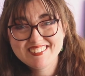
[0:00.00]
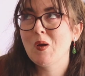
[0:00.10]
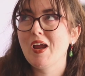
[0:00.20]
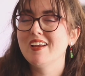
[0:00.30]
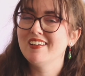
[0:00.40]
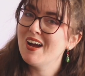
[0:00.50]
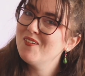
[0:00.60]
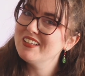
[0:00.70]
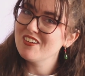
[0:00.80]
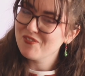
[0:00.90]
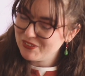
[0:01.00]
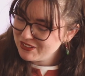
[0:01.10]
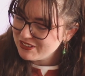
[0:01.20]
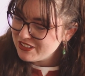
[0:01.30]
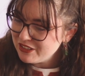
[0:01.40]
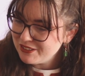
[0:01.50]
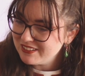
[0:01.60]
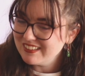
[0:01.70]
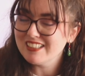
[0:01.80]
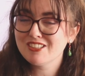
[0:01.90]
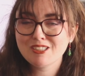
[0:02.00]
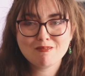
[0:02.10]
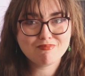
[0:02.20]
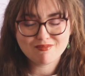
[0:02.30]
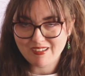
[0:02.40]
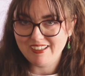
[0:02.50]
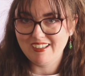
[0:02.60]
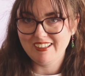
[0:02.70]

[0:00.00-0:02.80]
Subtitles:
Okay, now without further ado, let's jump right on